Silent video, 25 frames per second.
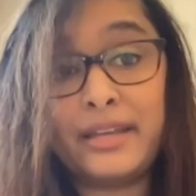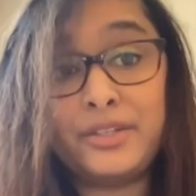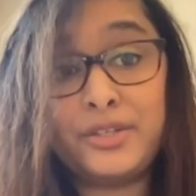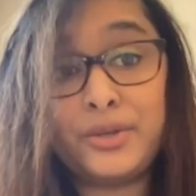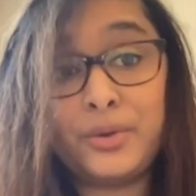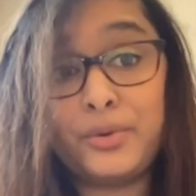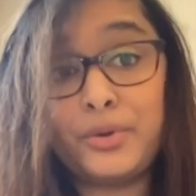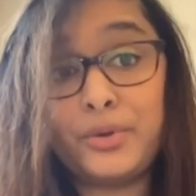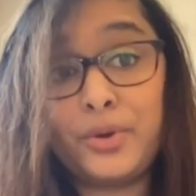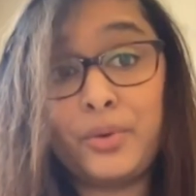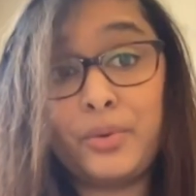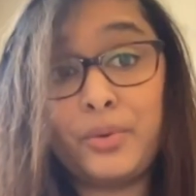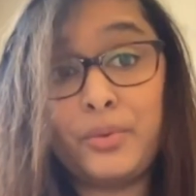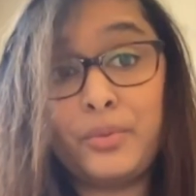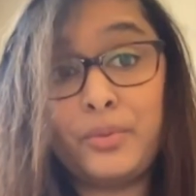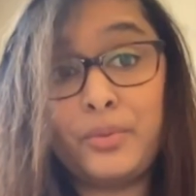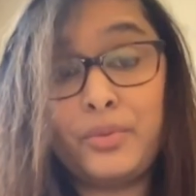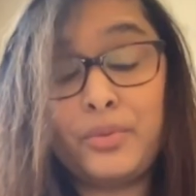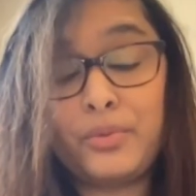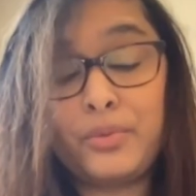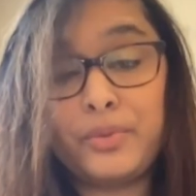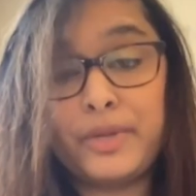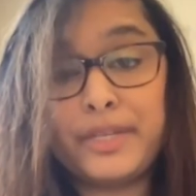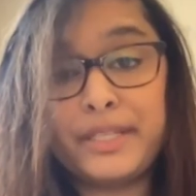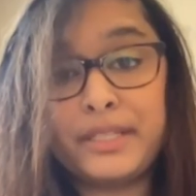don't know
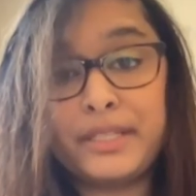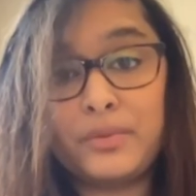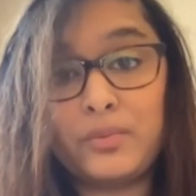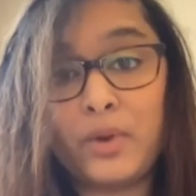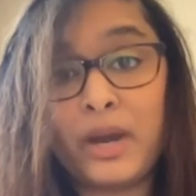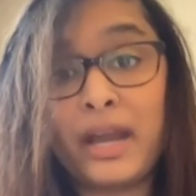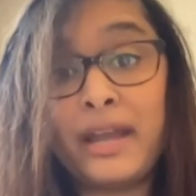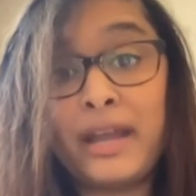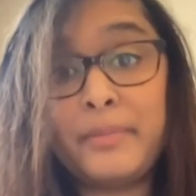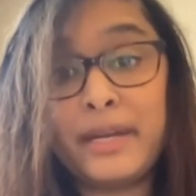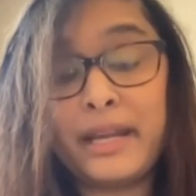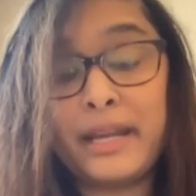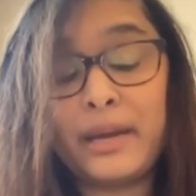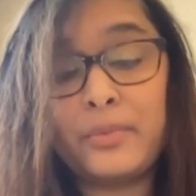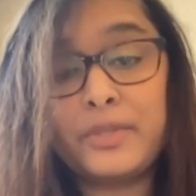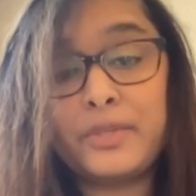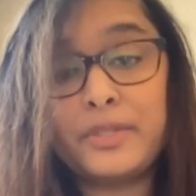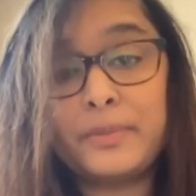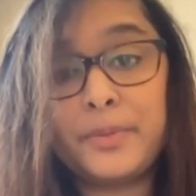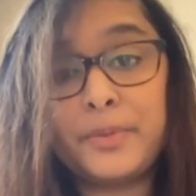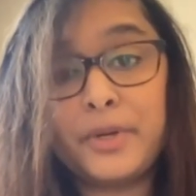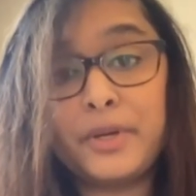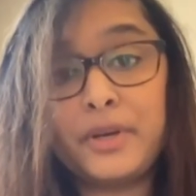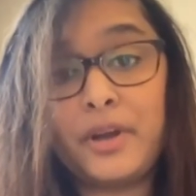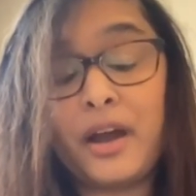the reason why, but I was
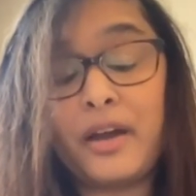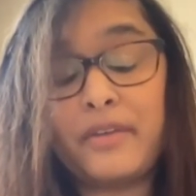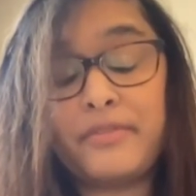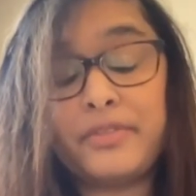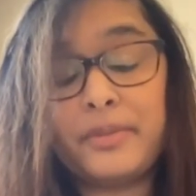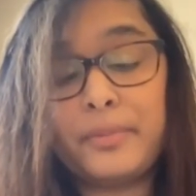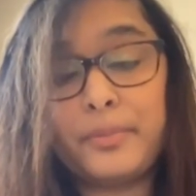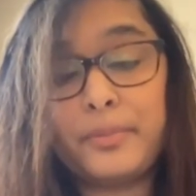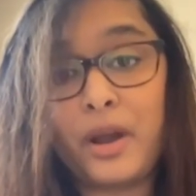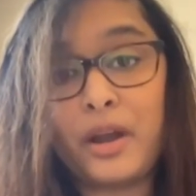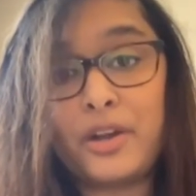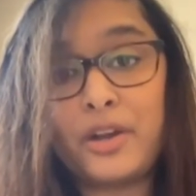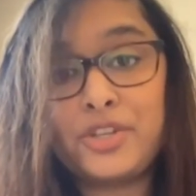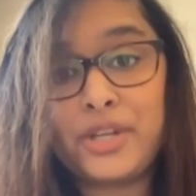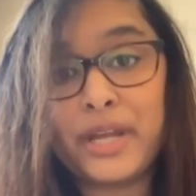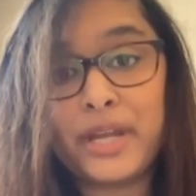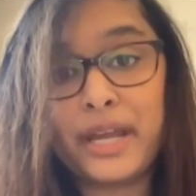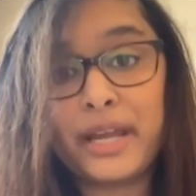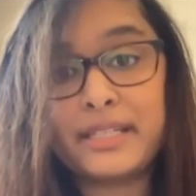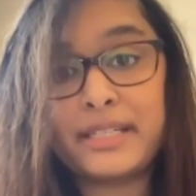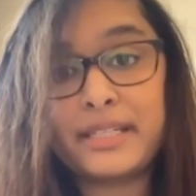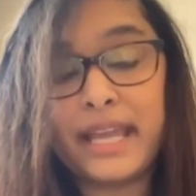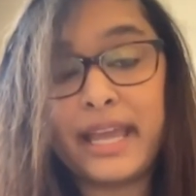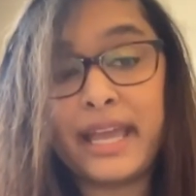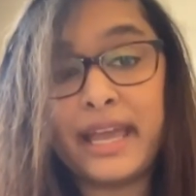put off the
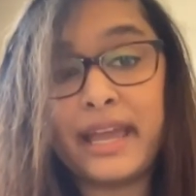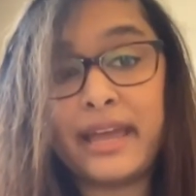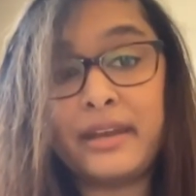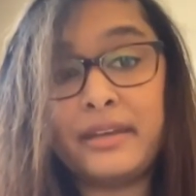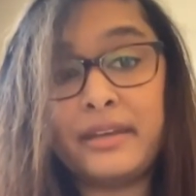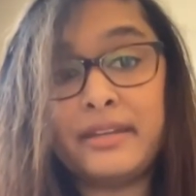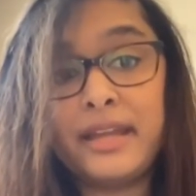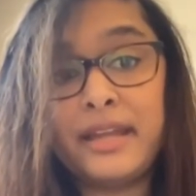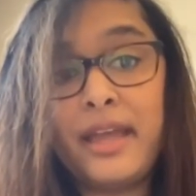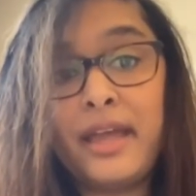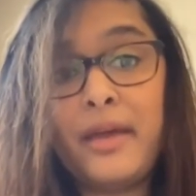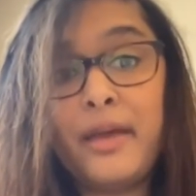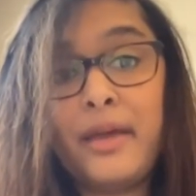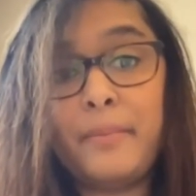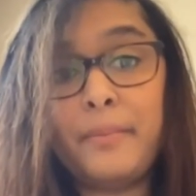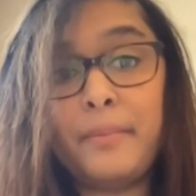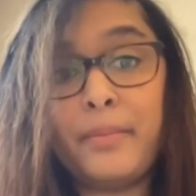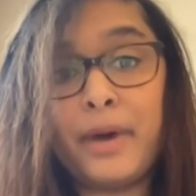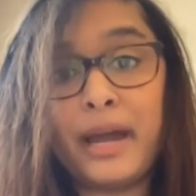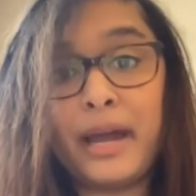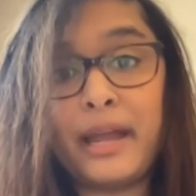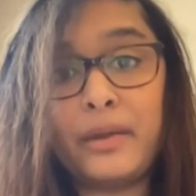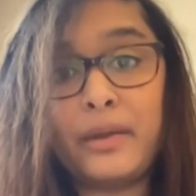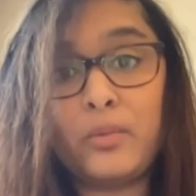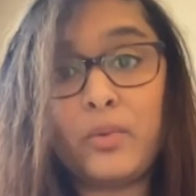project, and
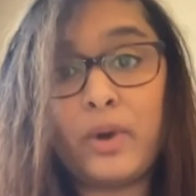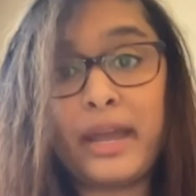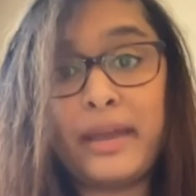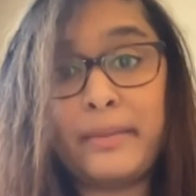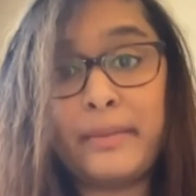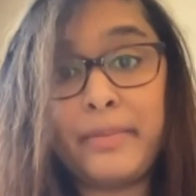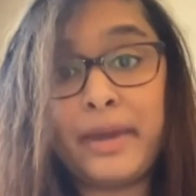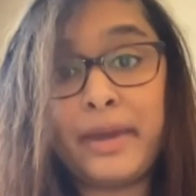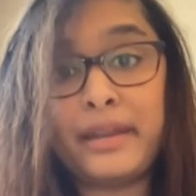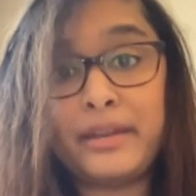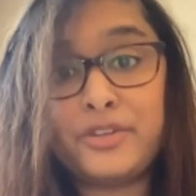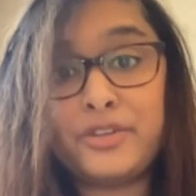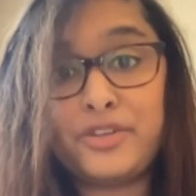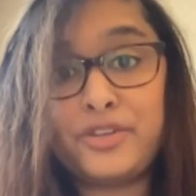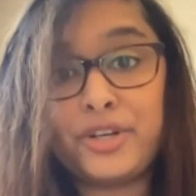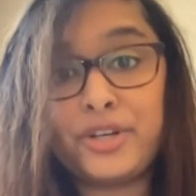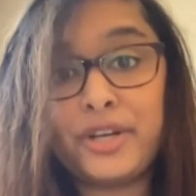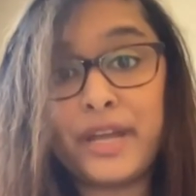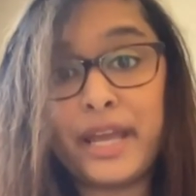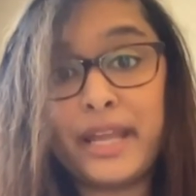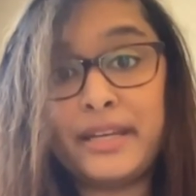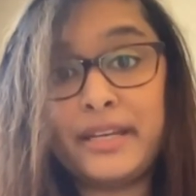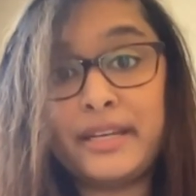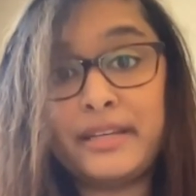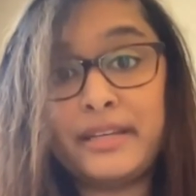my white manager
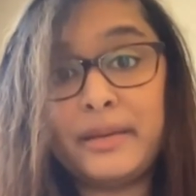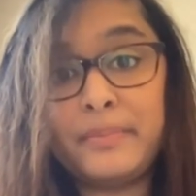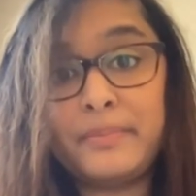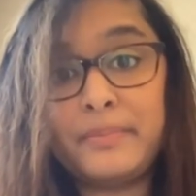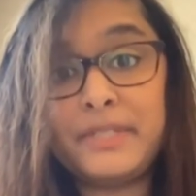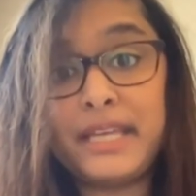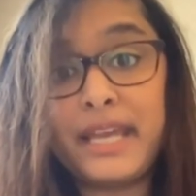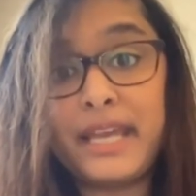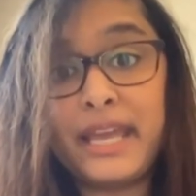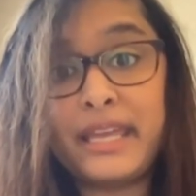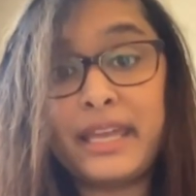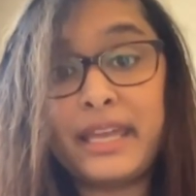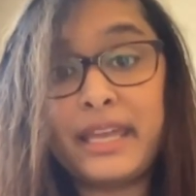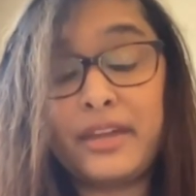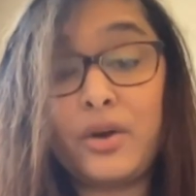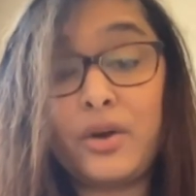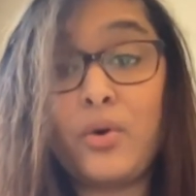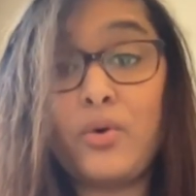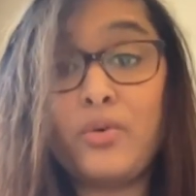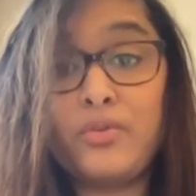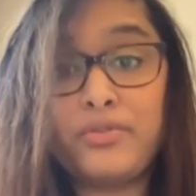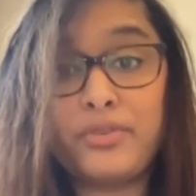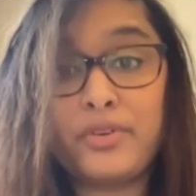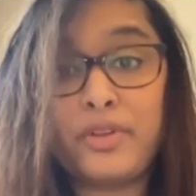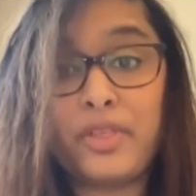ended up taking
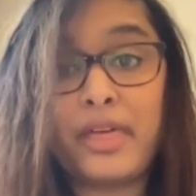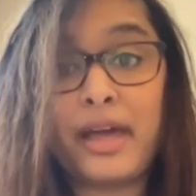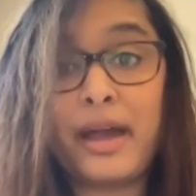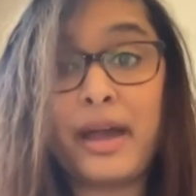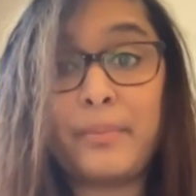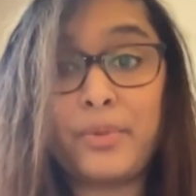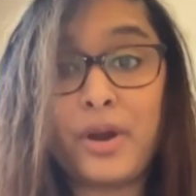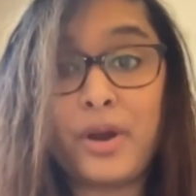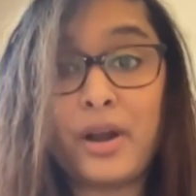over that